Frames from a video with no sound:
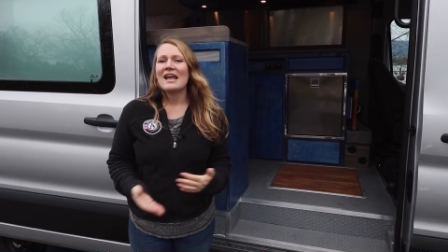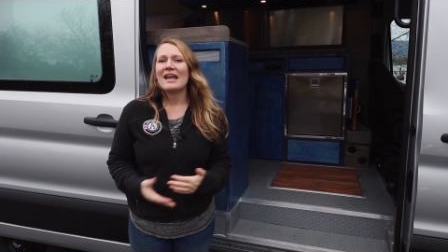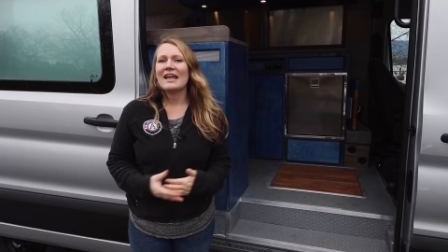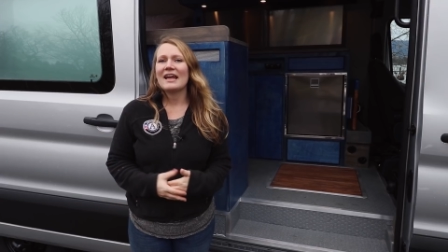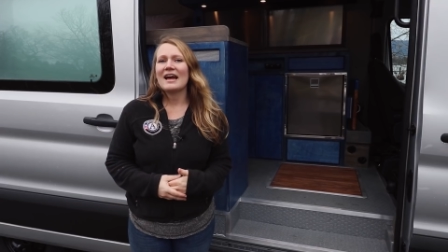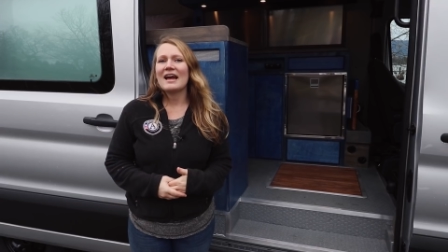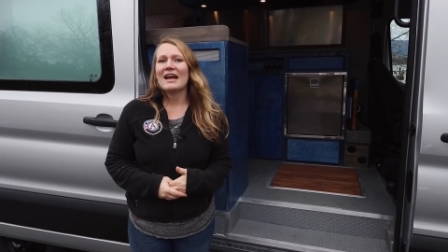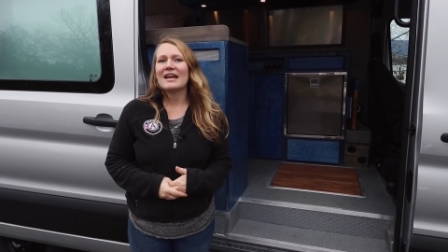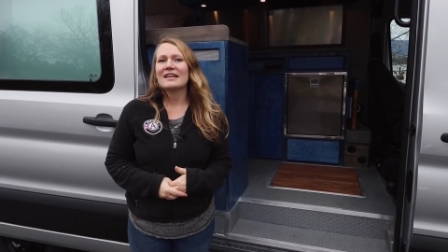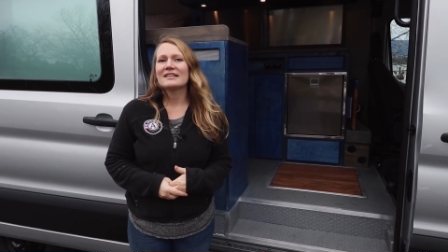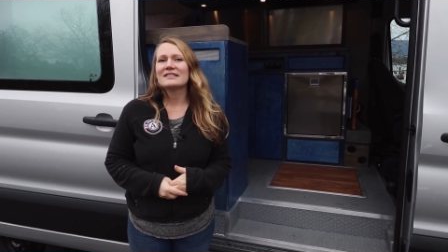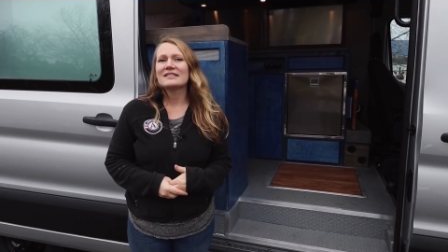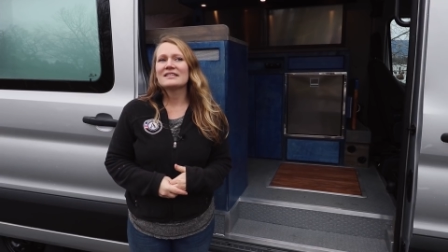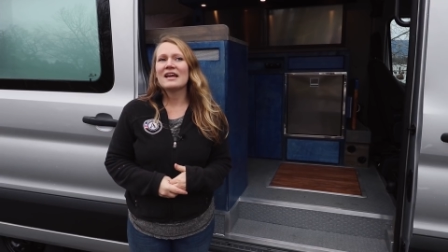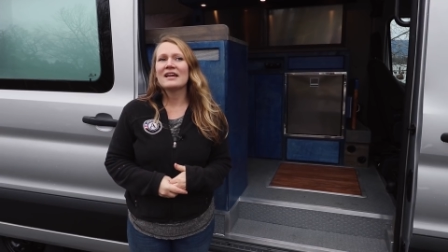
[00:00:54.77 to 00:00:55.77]

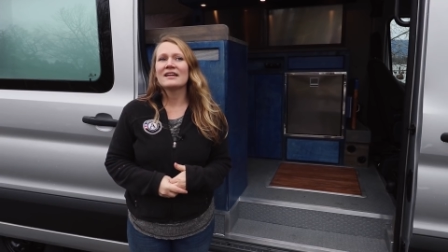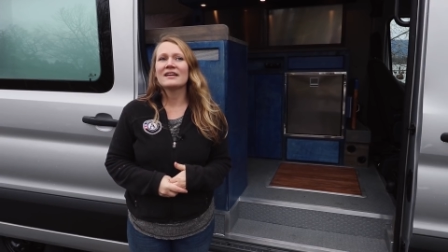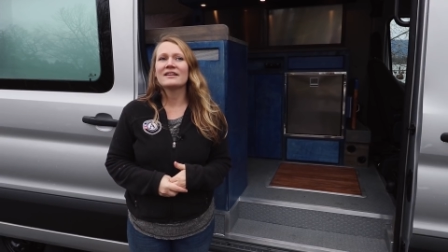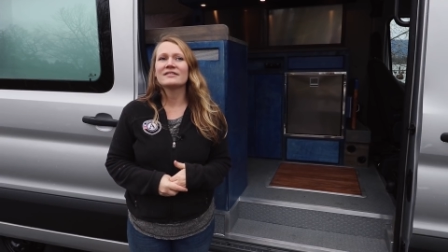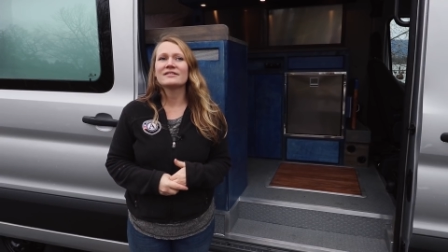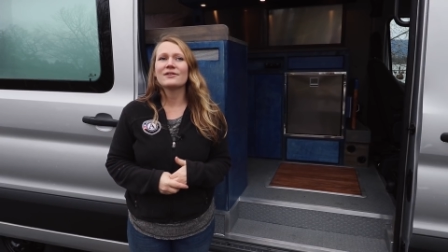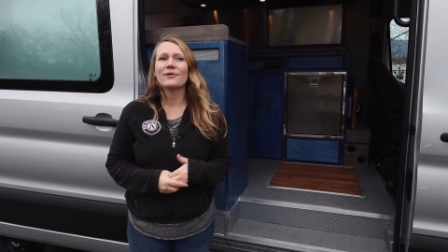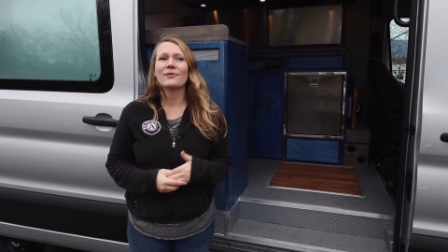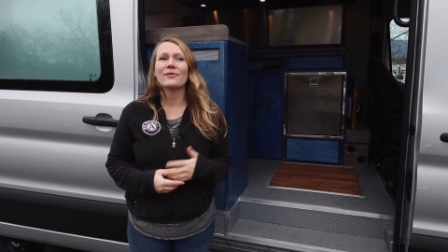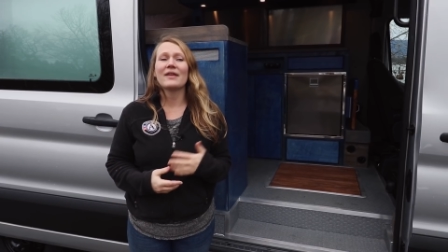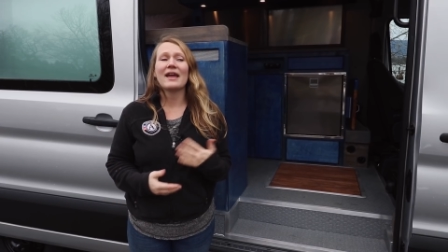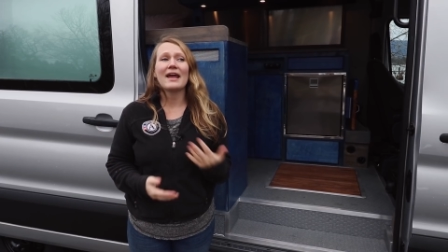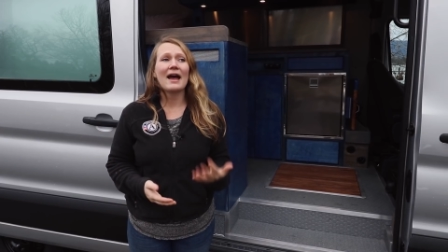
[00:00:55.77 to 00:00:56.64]
And so they